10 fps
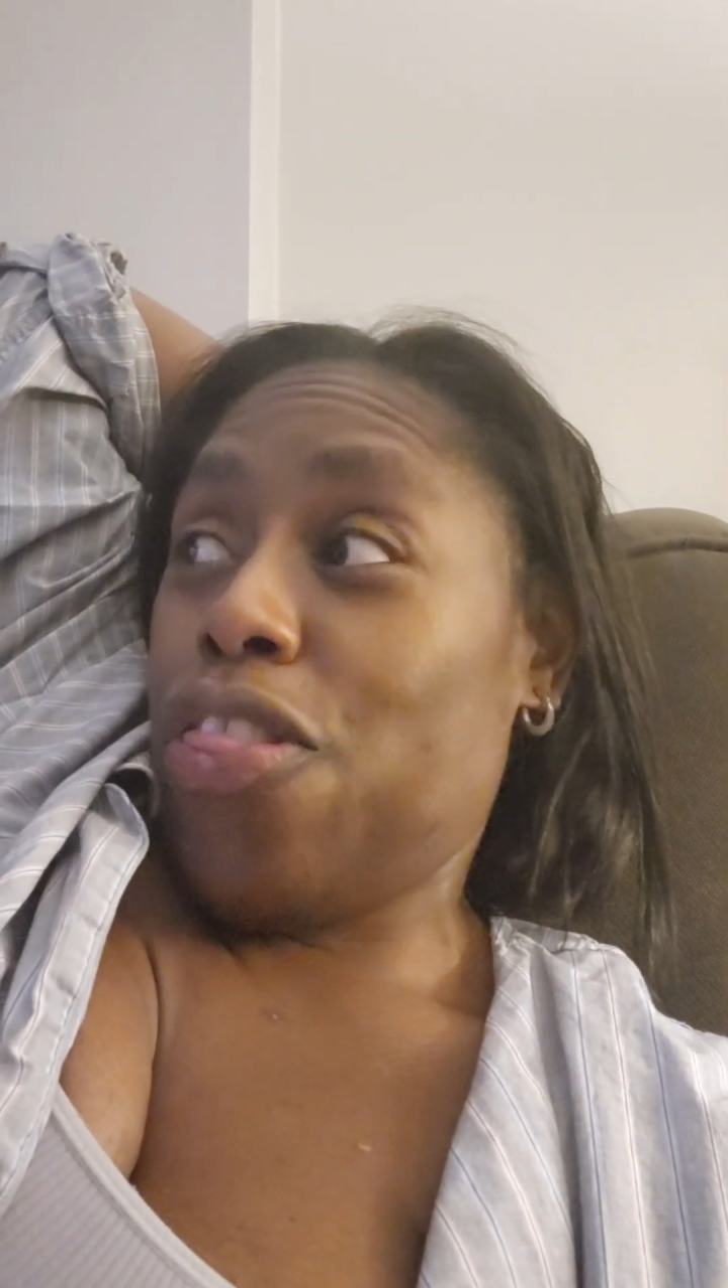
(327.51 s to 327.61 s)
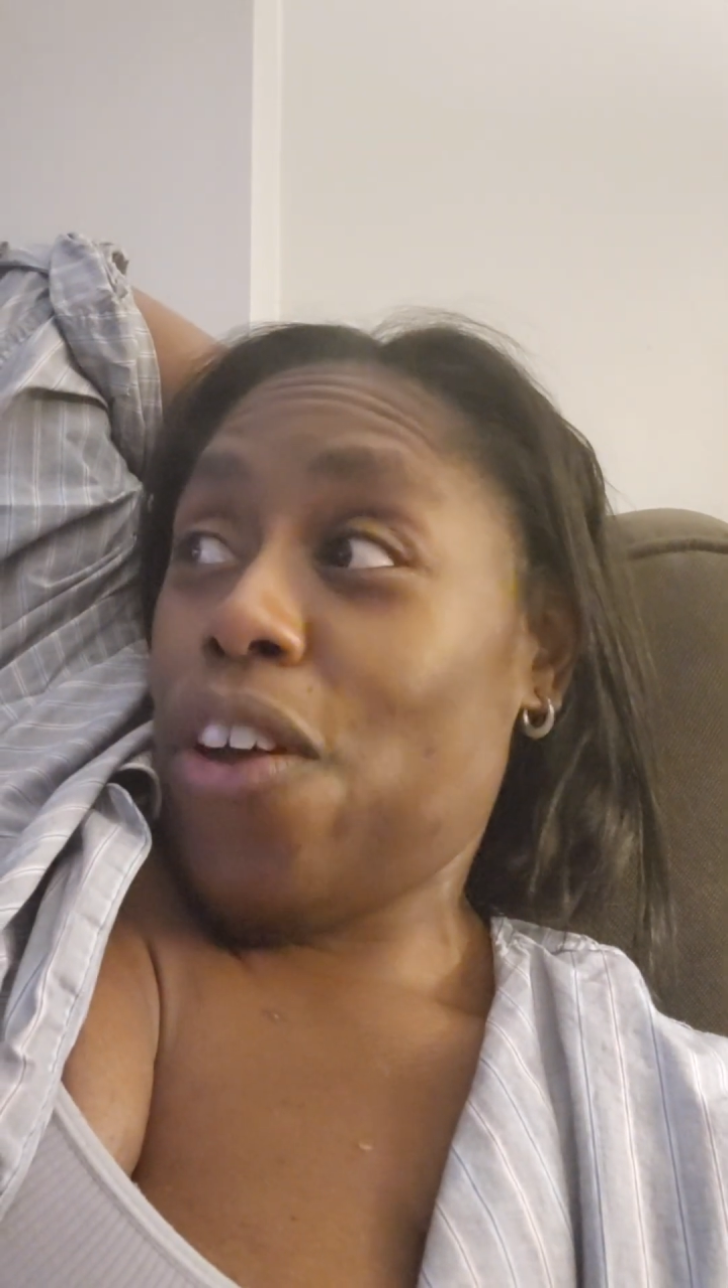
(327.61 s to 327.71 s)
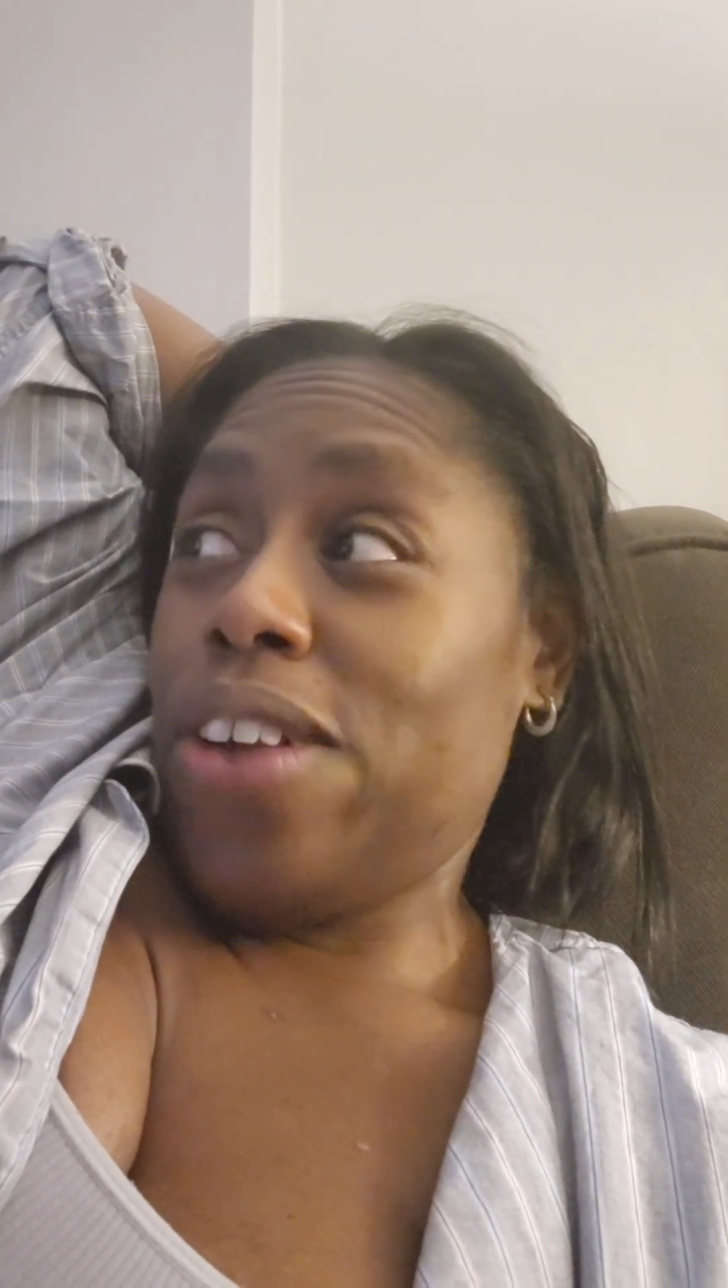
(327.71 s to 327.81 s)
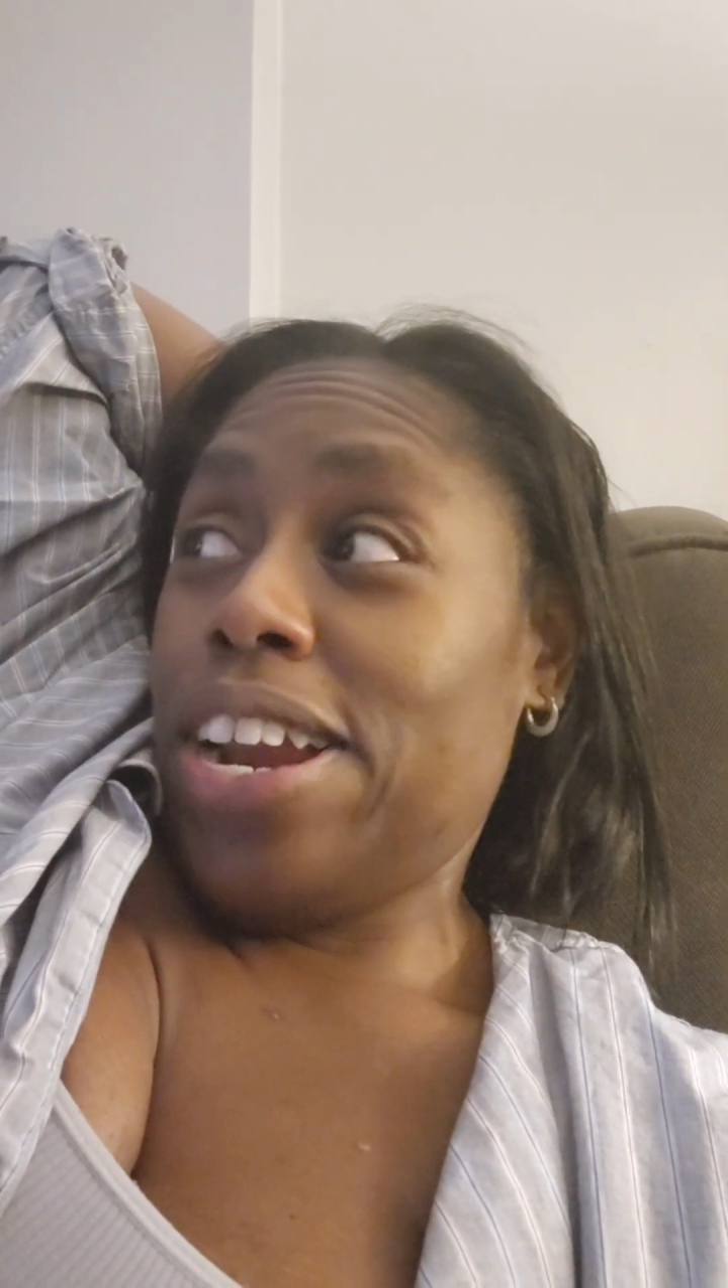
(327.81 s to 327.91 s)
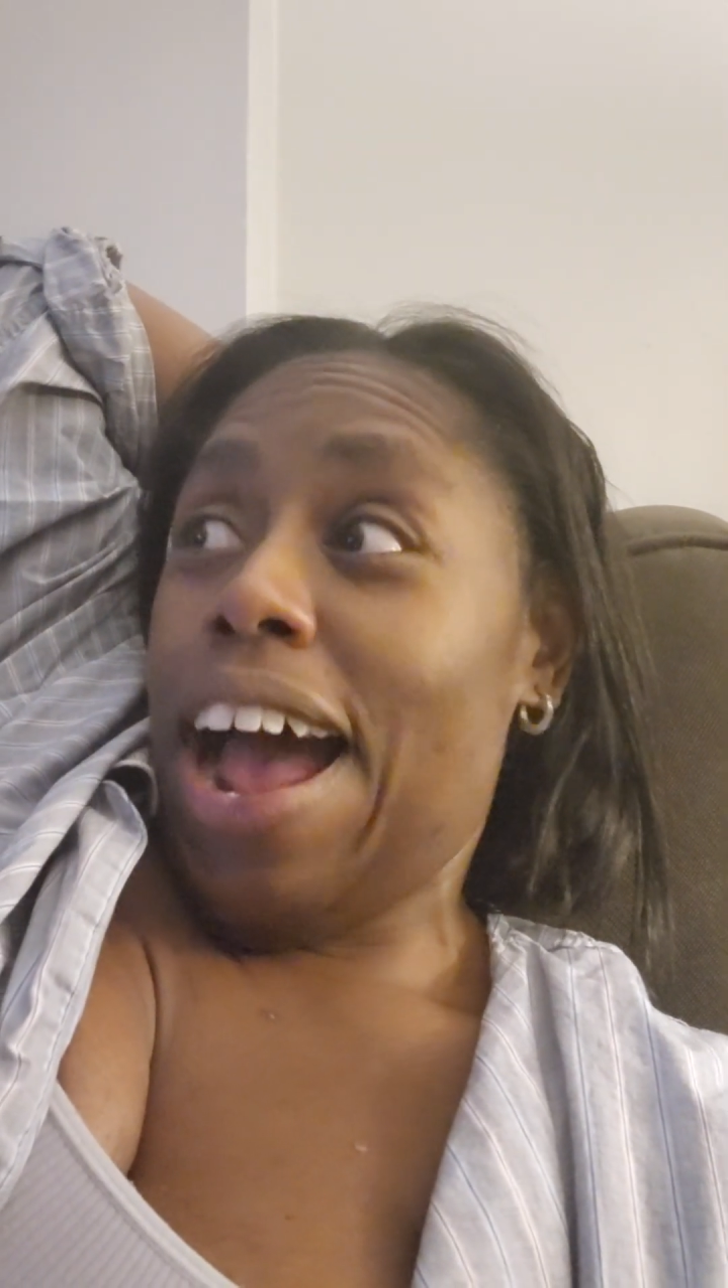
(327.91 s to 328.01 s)

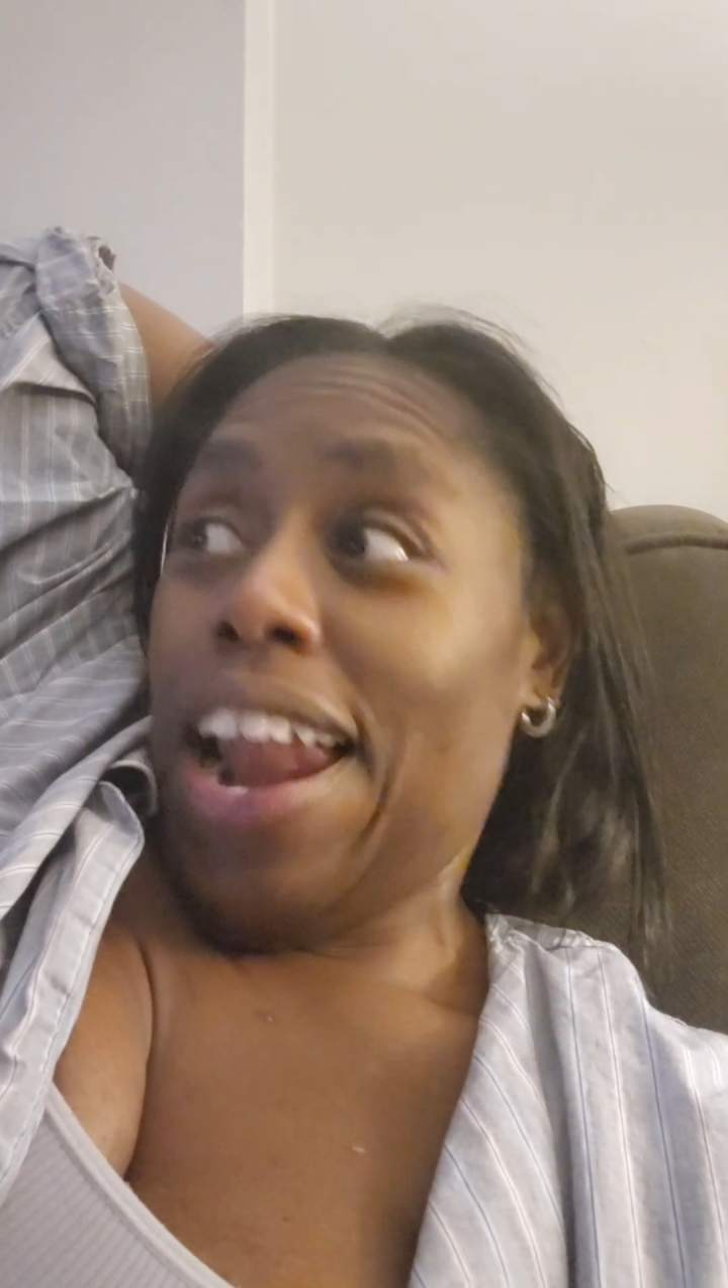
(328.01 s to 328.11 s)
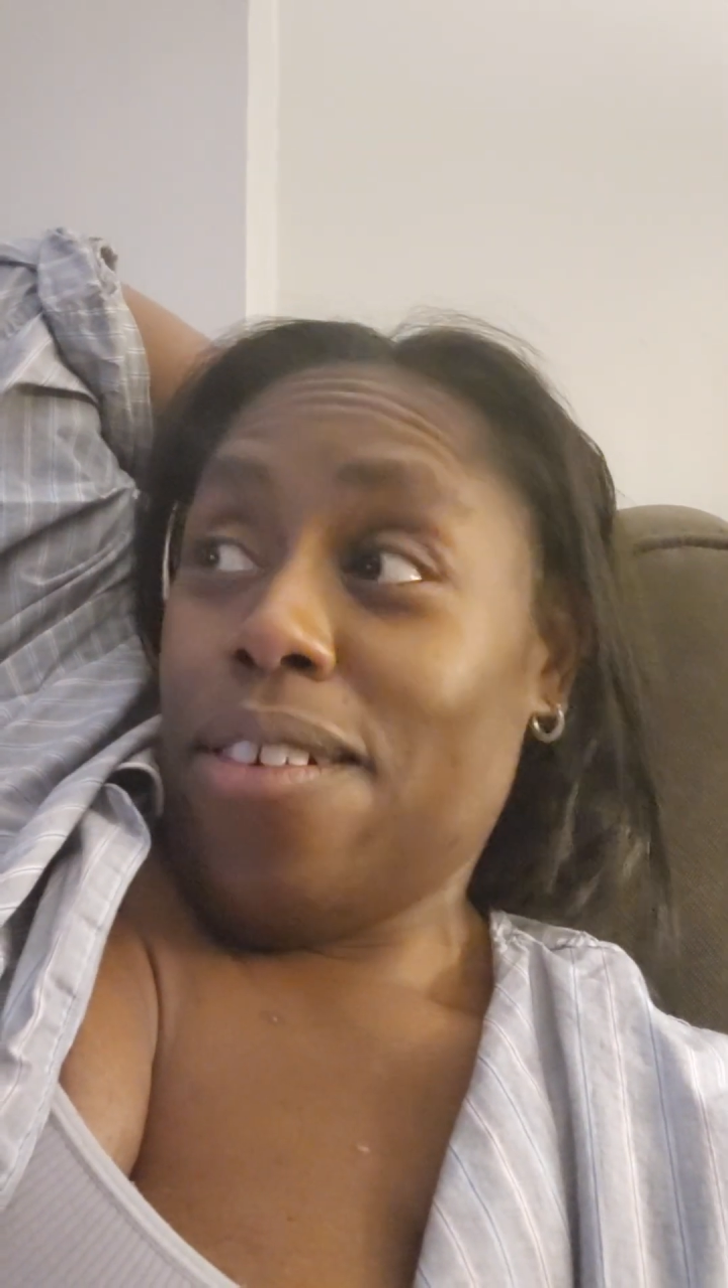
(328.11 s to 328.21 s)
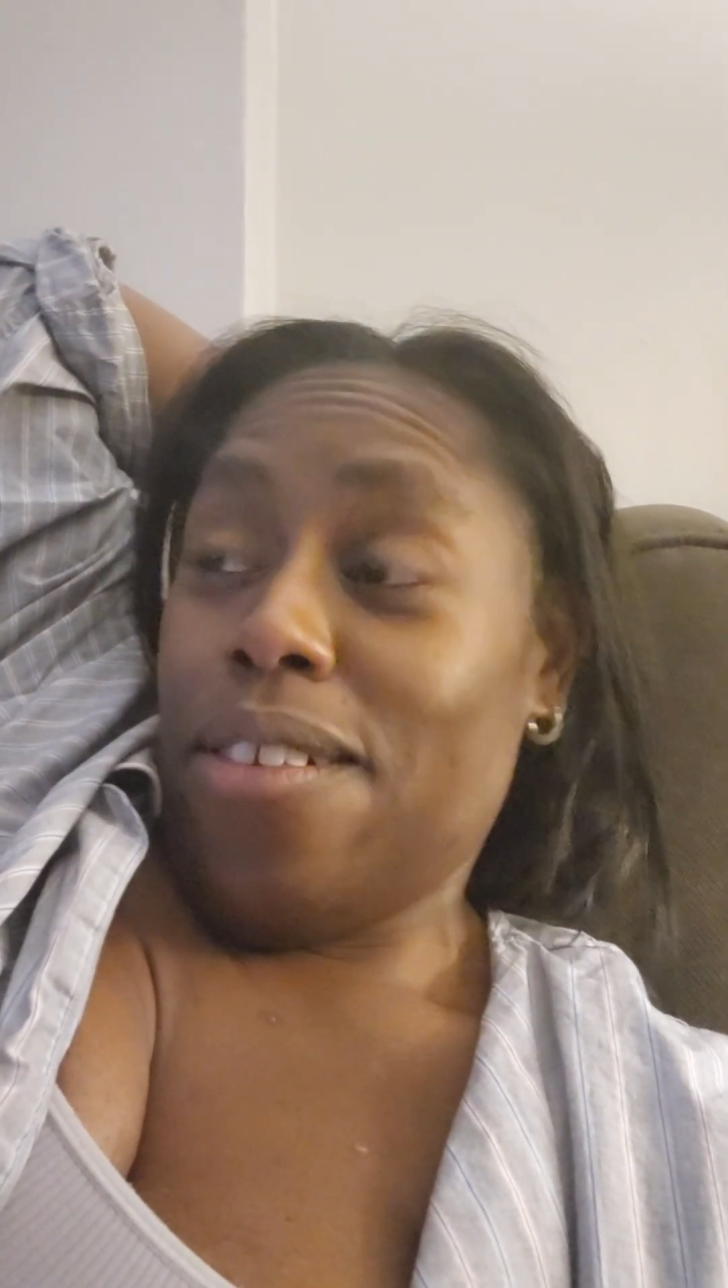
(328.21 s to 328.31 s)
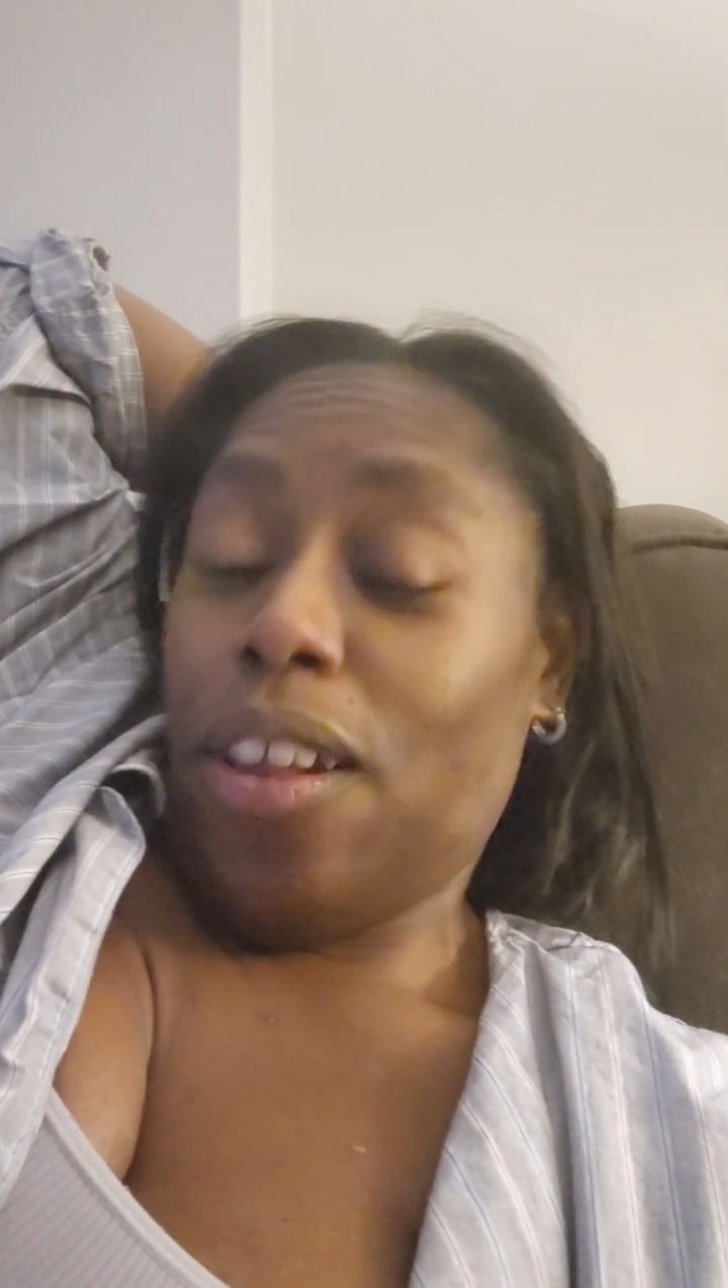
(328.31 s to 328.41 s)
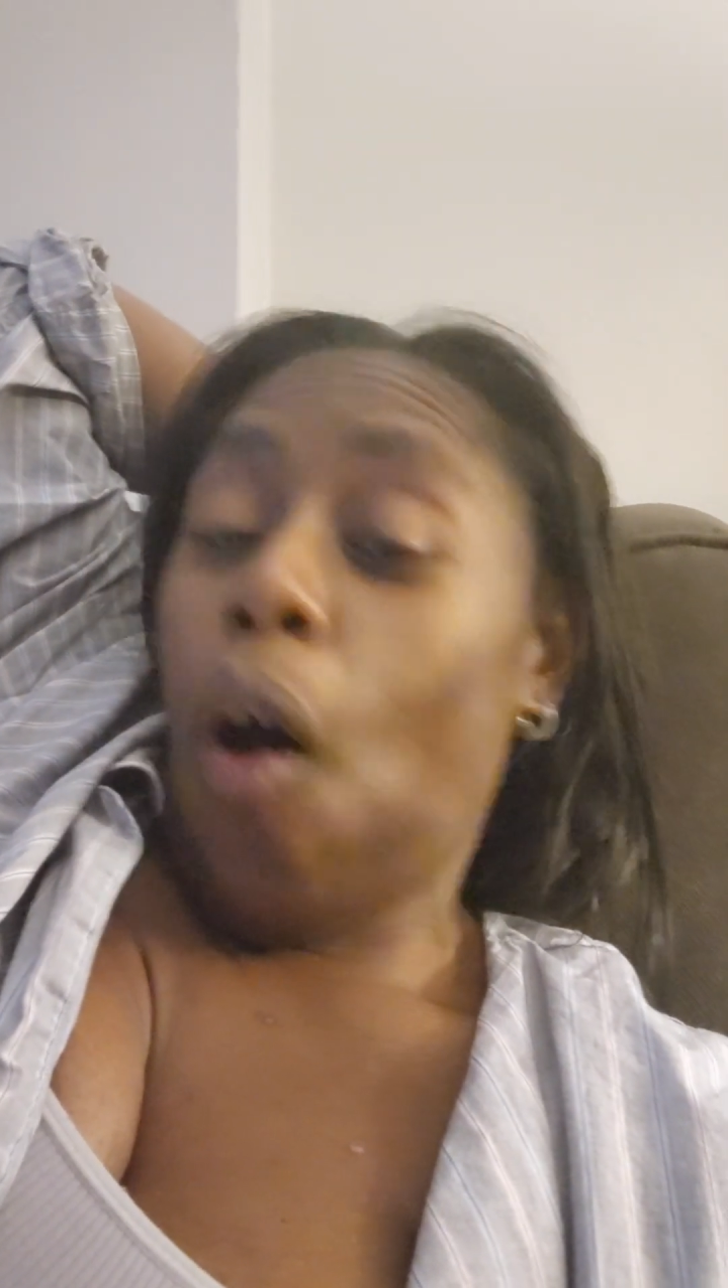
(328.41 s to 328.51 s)

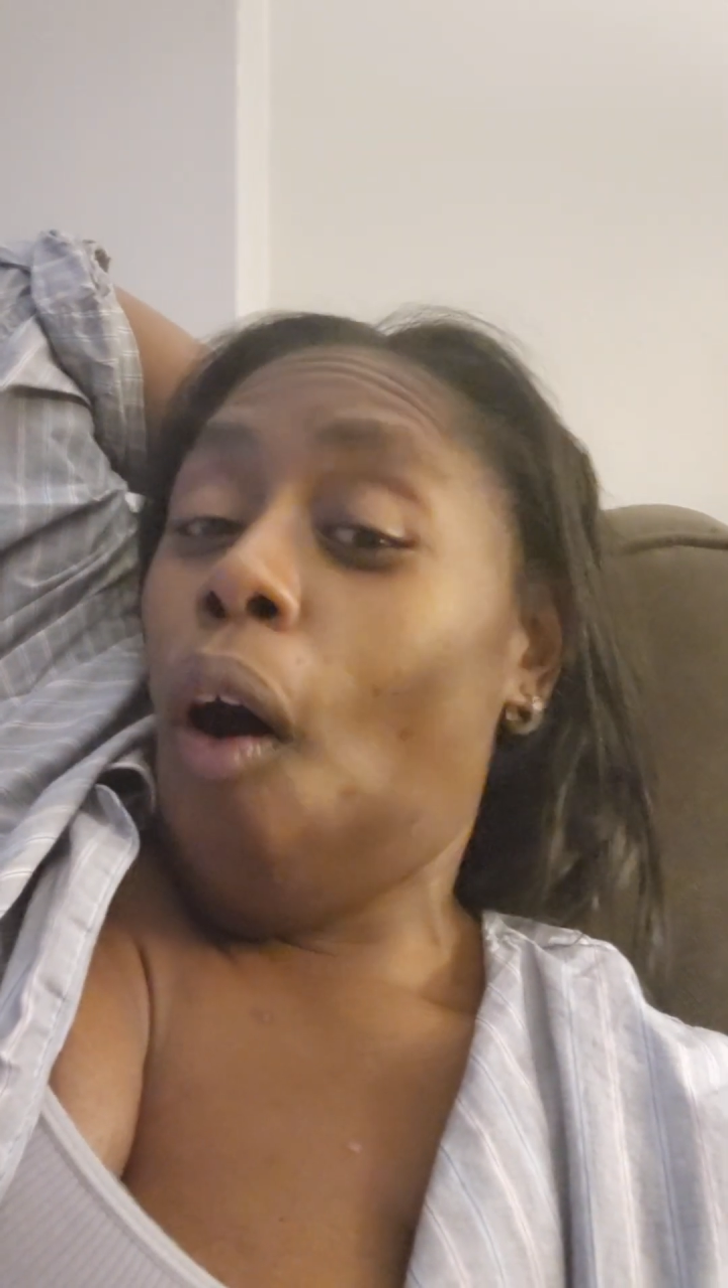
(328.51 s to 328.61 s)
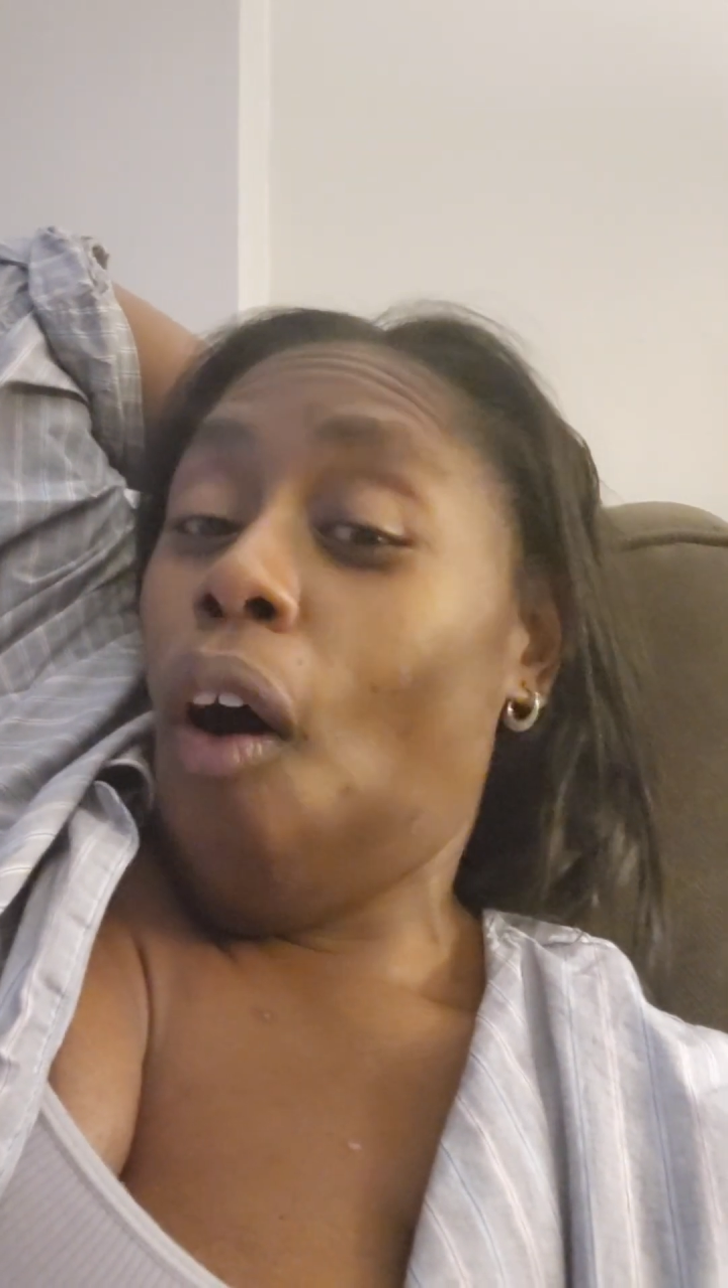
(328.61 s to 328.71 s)
$30